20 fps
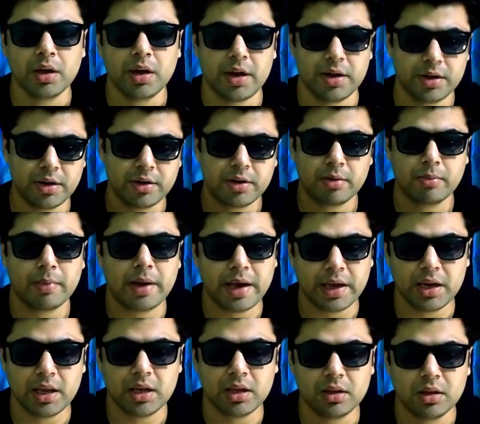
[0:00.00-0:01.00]
in
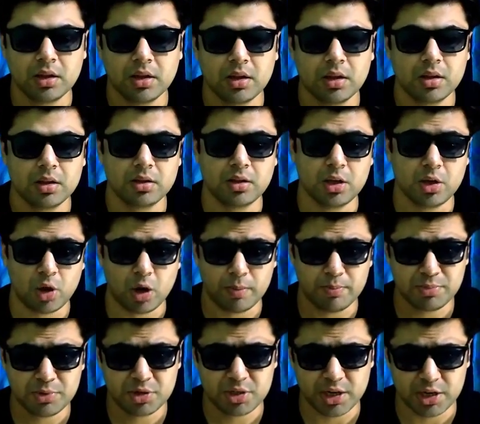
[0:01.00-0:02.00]
determining the
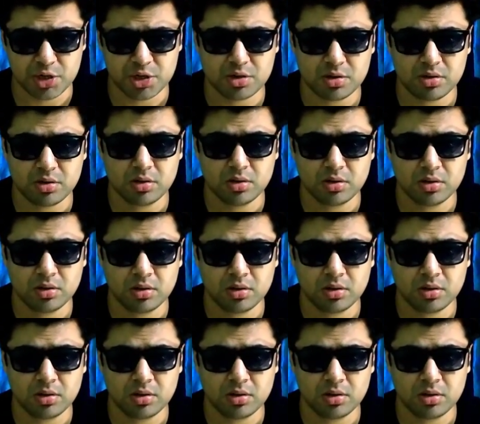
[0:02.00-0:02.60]
obsession,